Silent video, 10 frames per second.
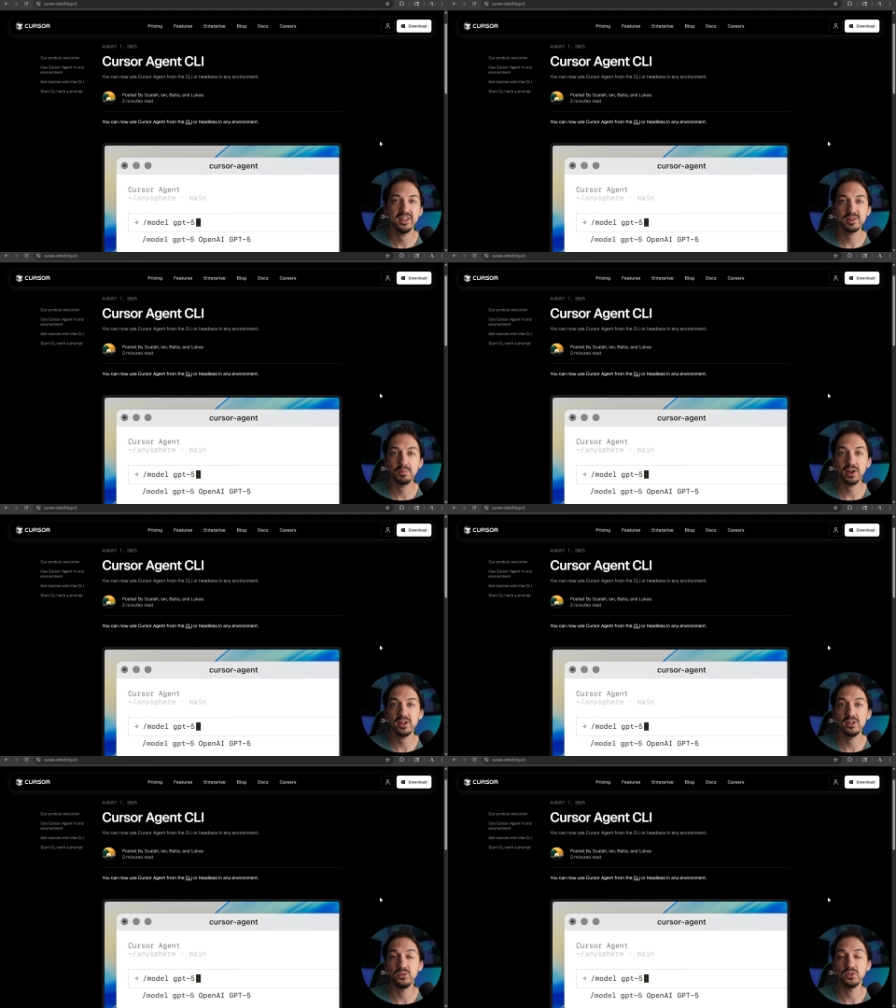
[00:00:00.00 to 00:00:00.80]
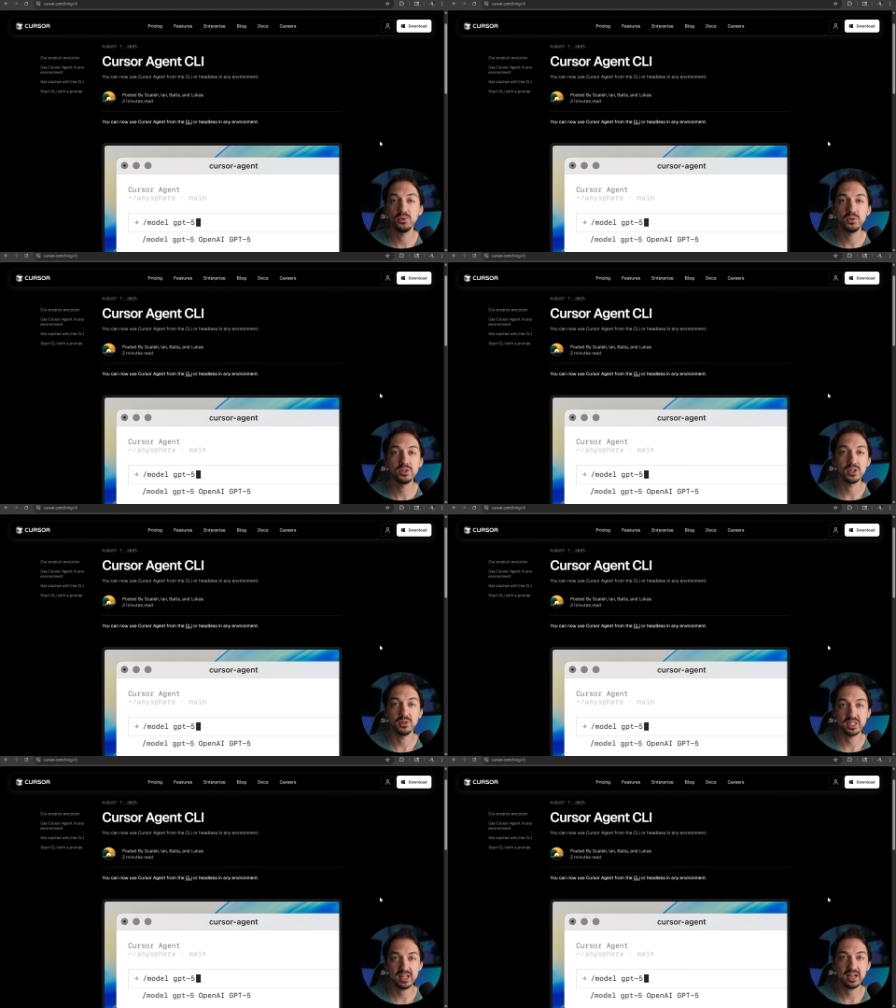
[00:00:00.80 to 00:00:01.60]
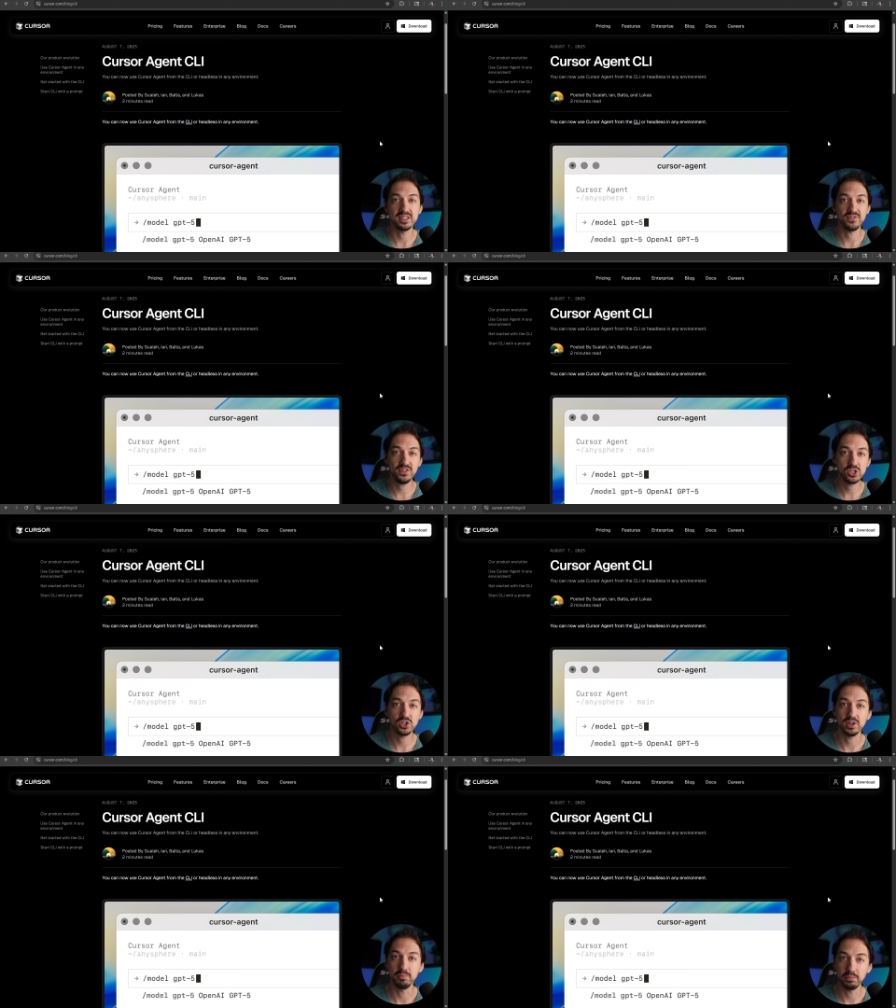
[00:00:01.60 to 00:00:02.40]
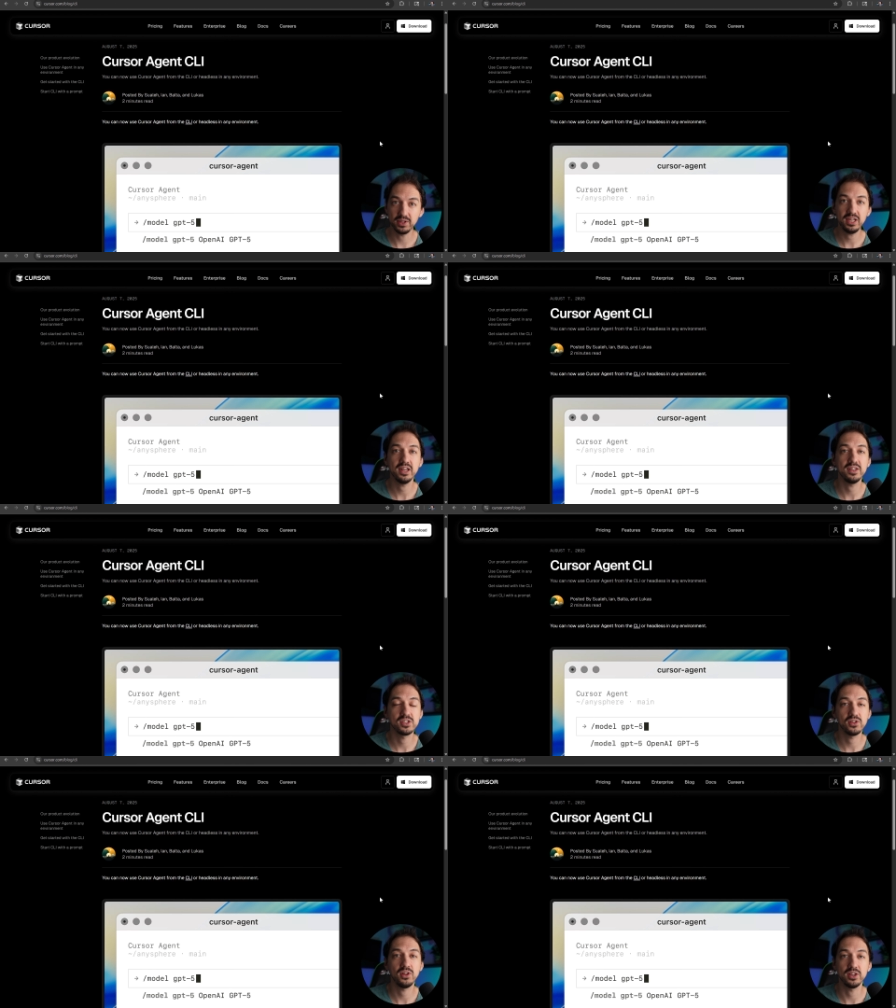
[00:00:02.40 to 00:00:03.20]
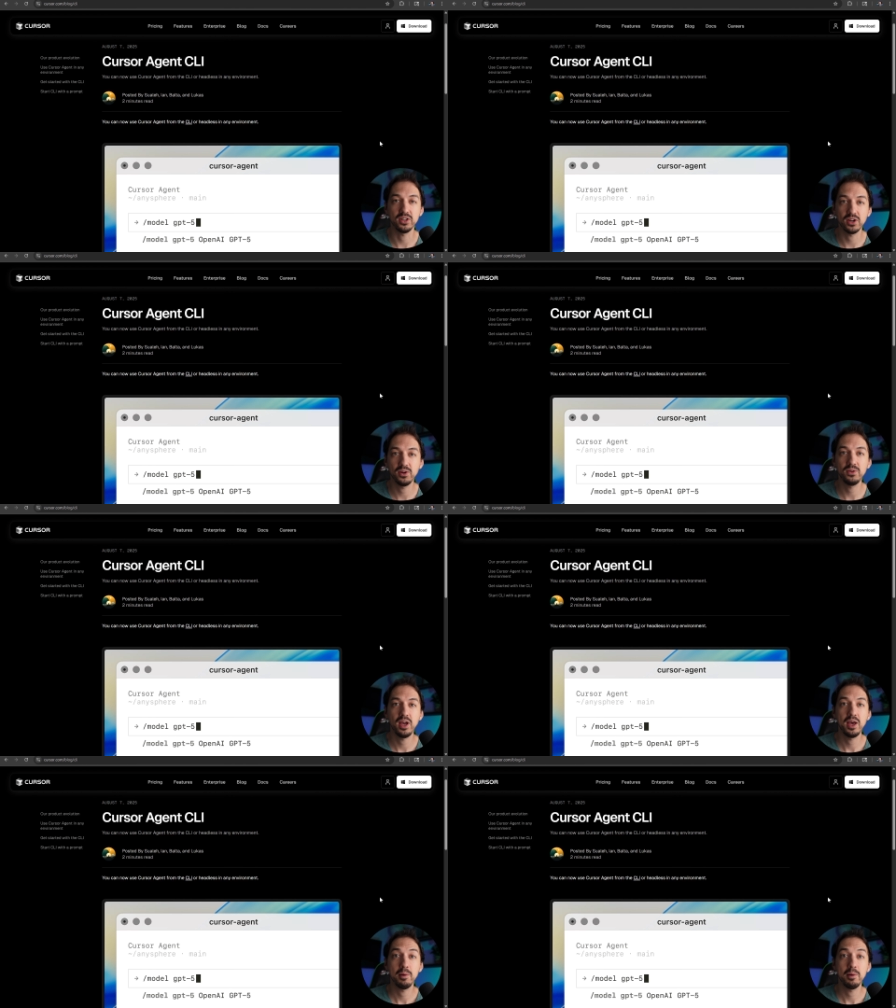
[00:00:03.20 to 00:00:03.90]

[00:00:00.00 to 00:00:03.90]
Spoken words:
It's a brand new tool, so it's not as feature complete as Claude Code,